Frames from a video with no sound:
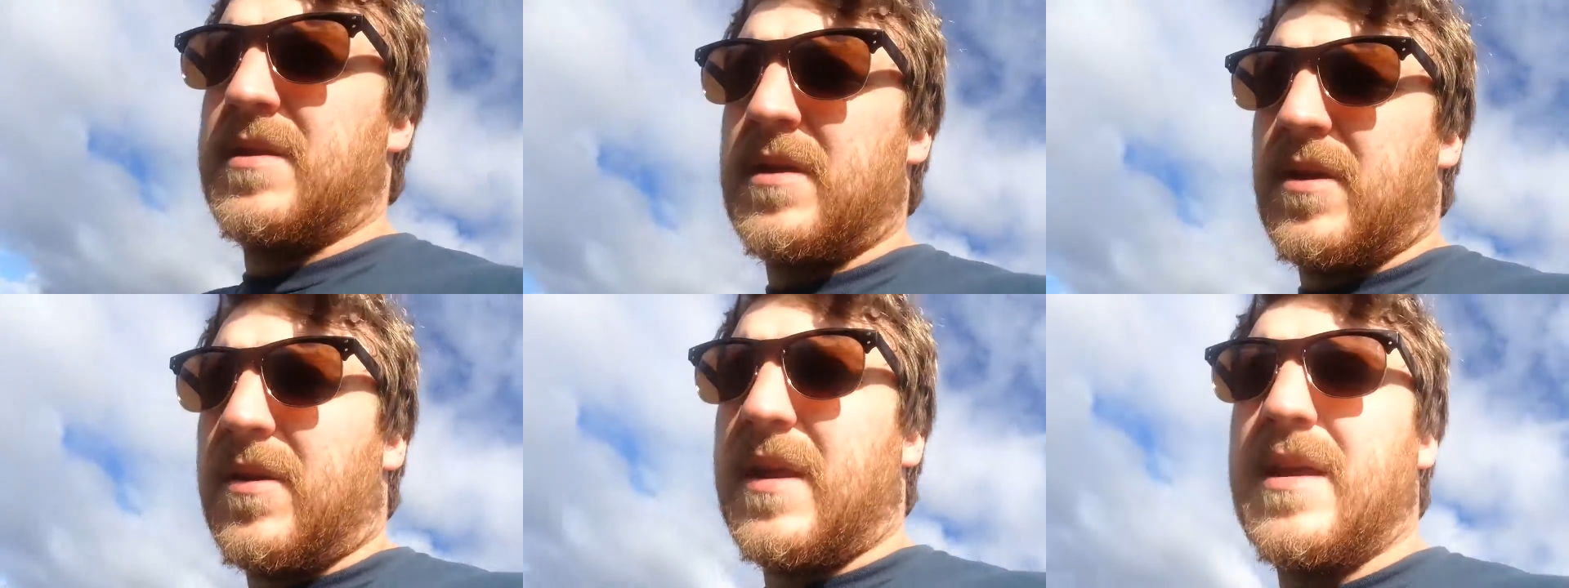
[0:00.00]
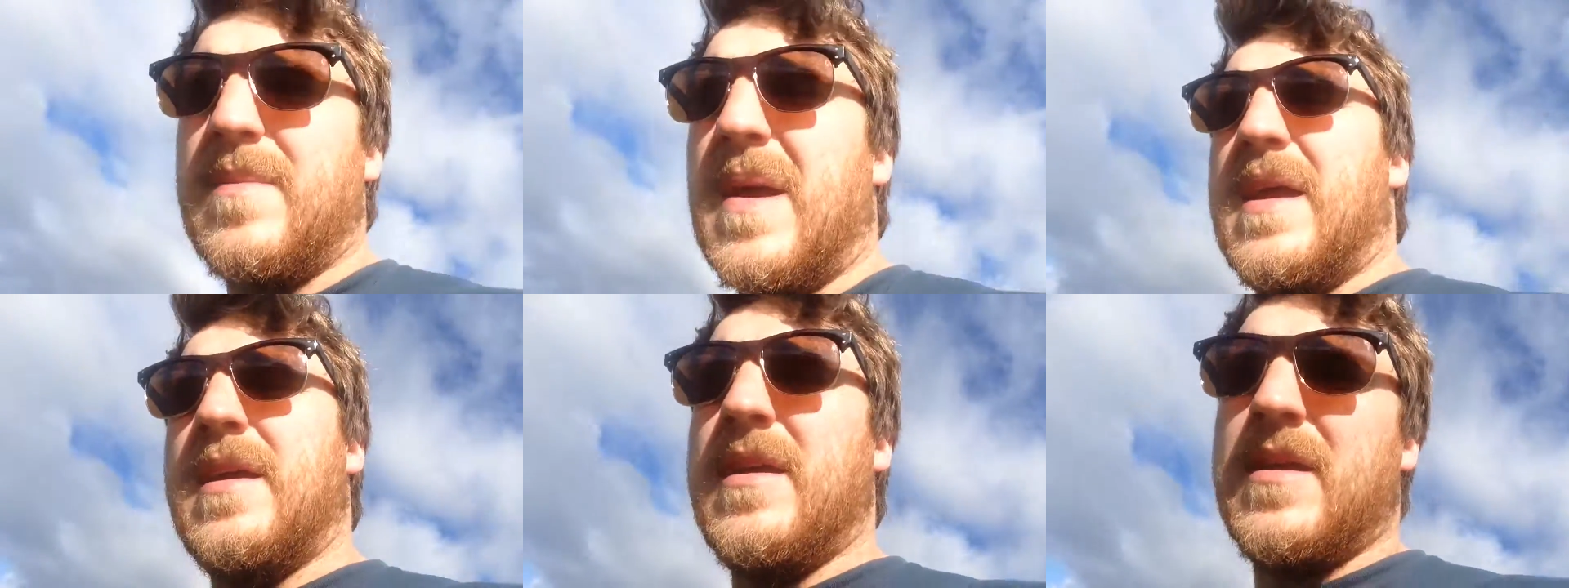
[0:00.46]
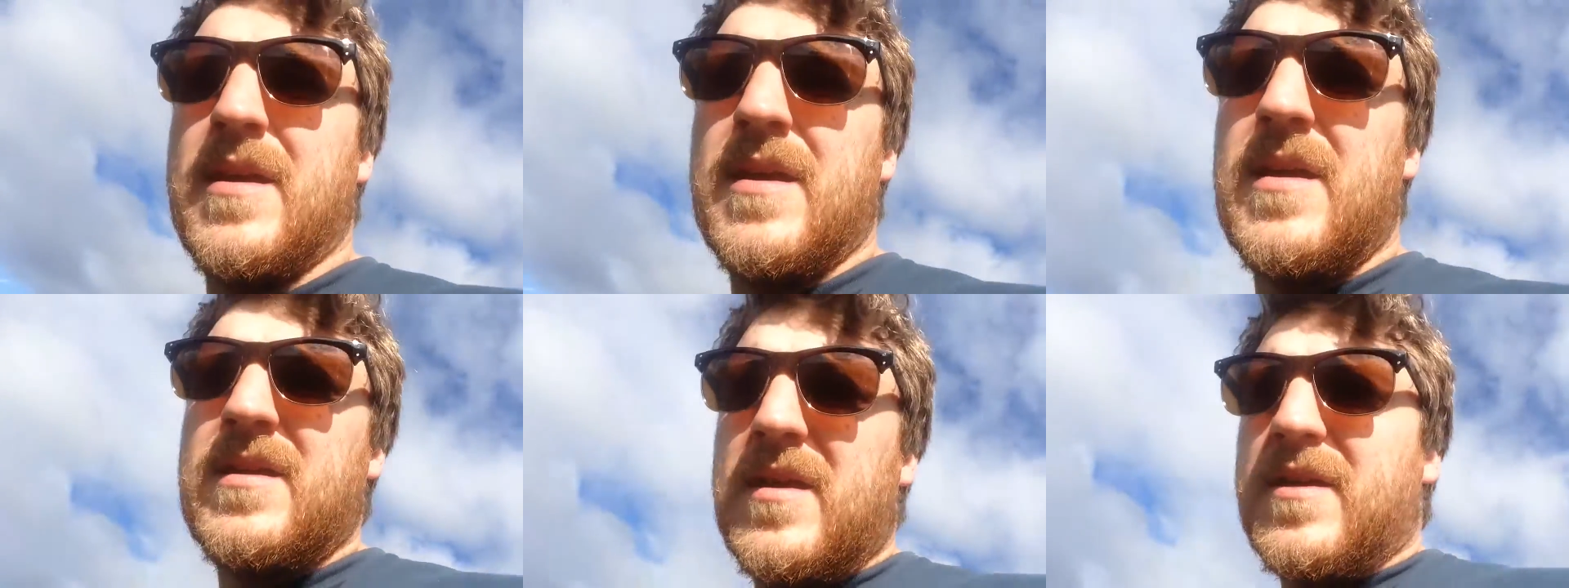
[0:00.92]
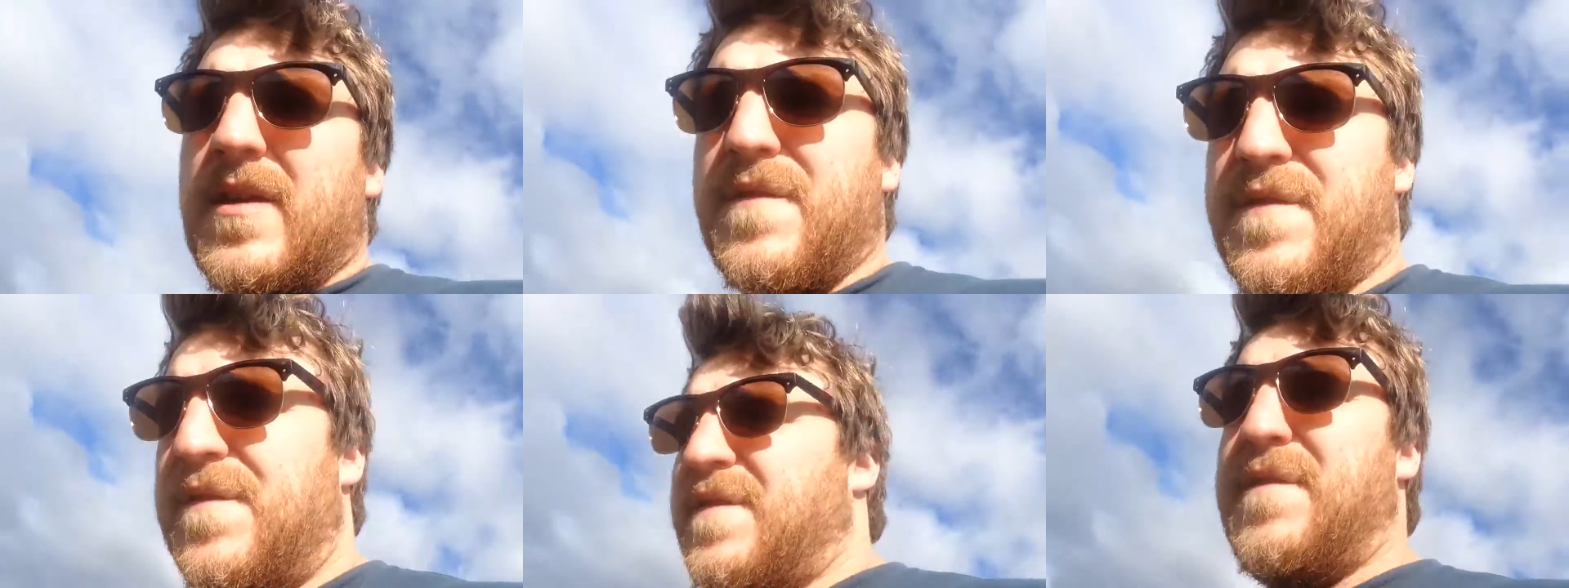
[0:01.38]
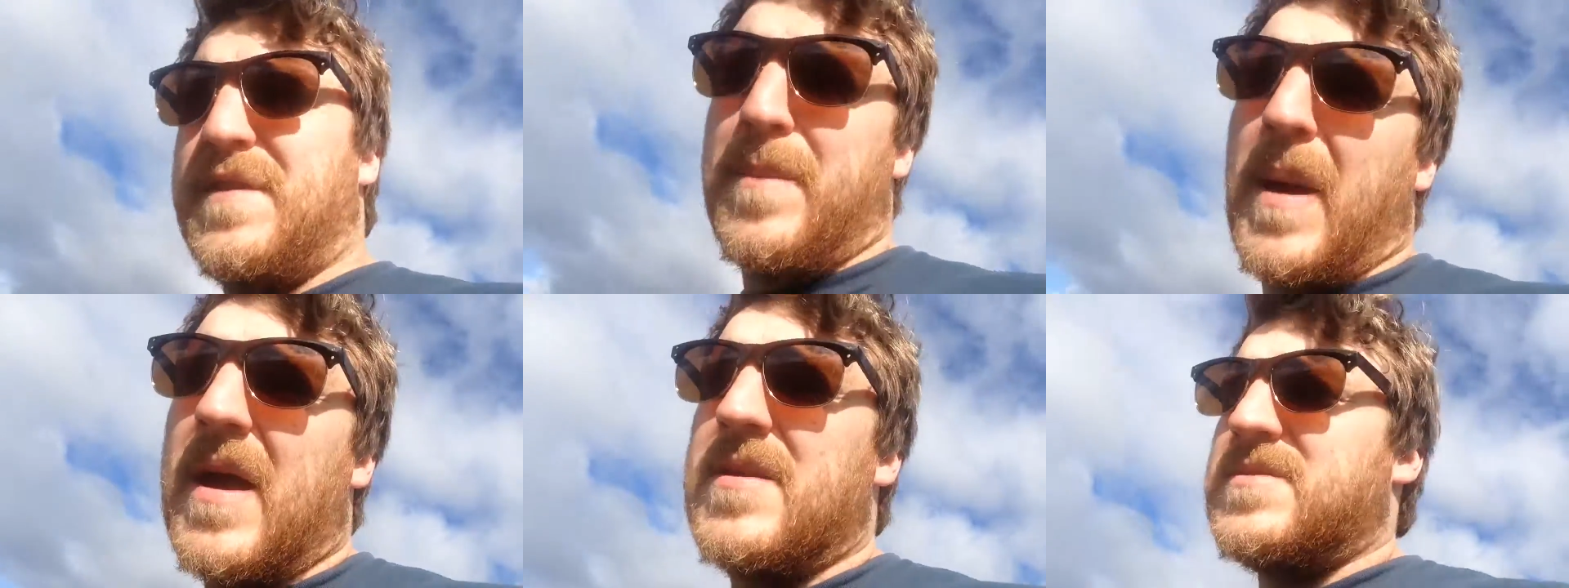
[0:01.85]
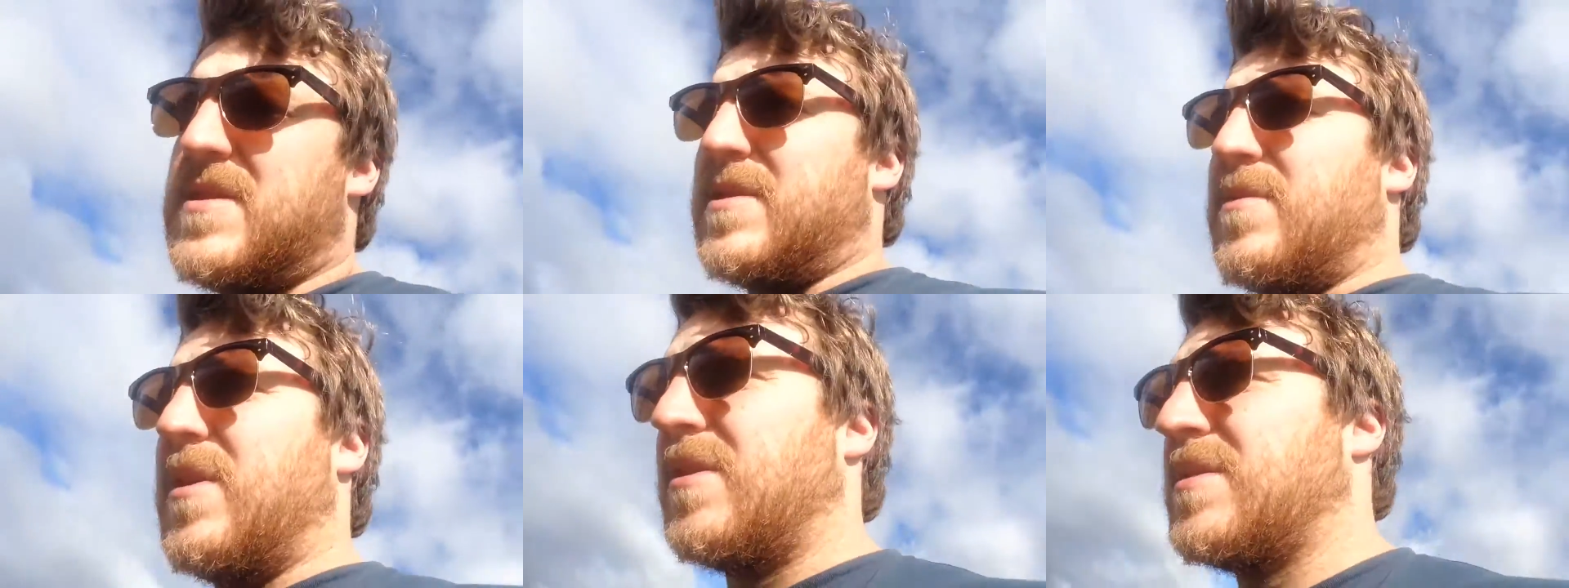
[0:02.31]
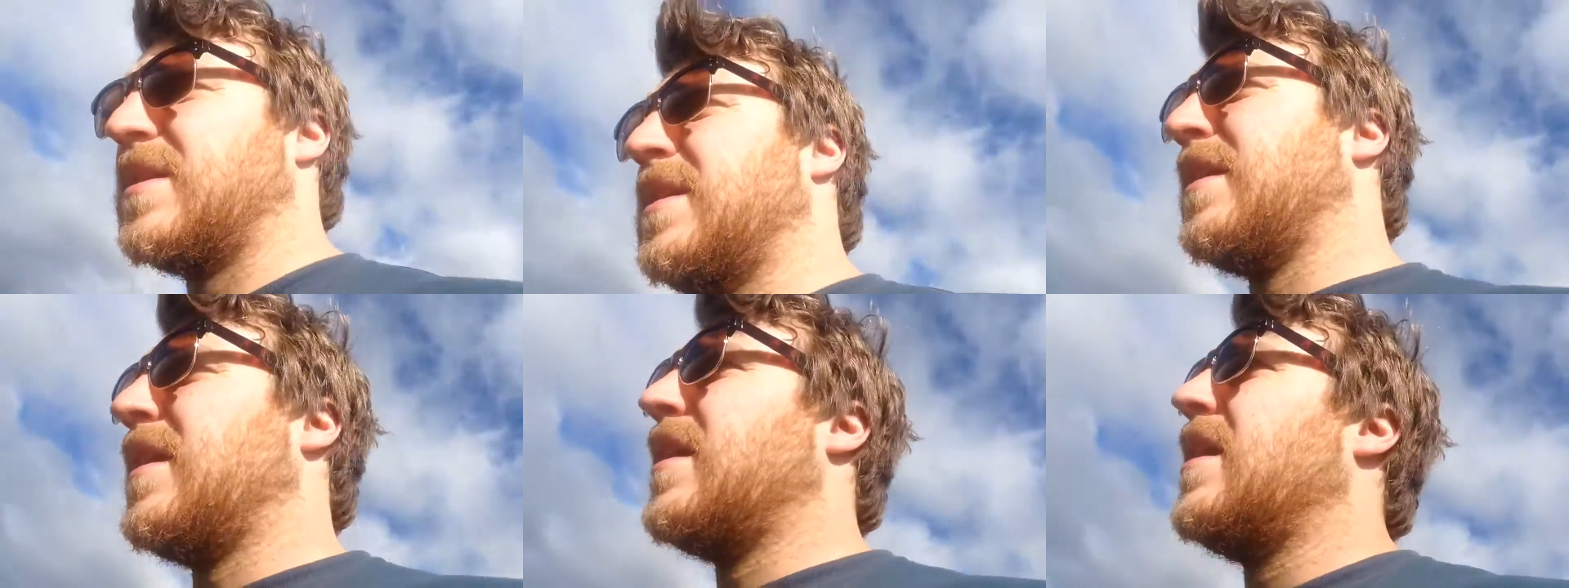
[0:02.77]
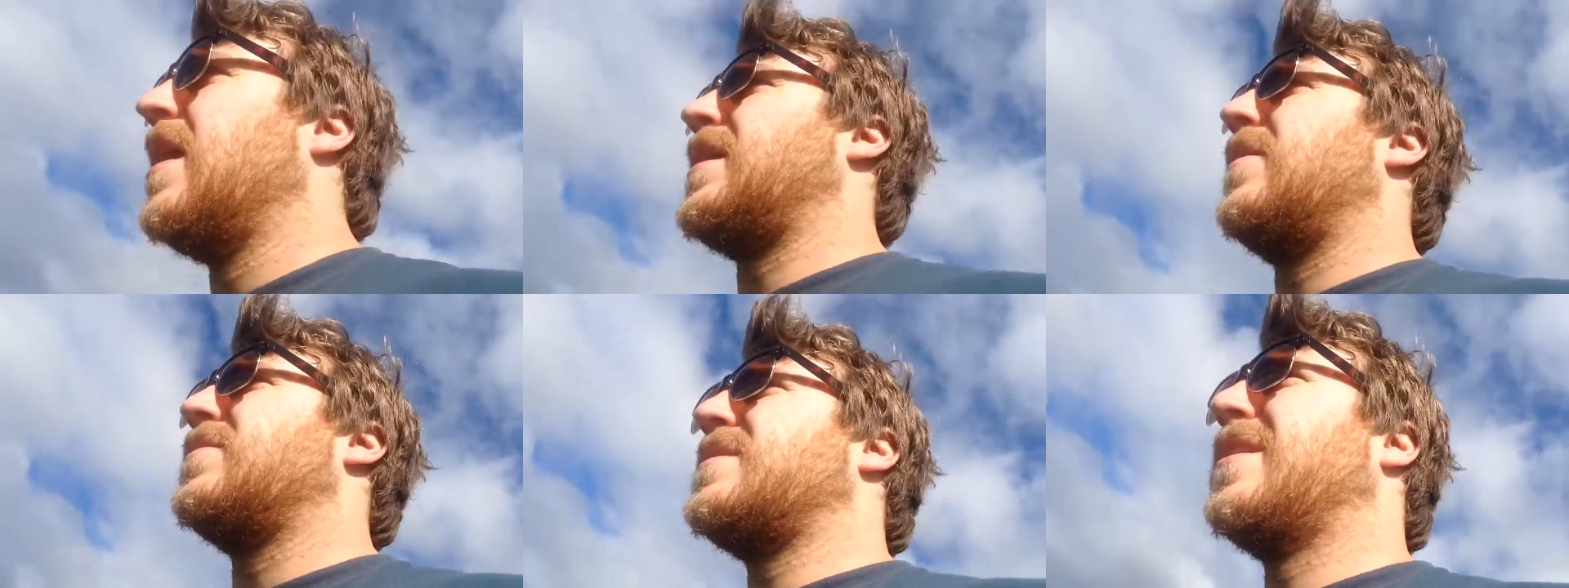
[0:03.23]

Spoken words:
eBay for £50 it was, and it was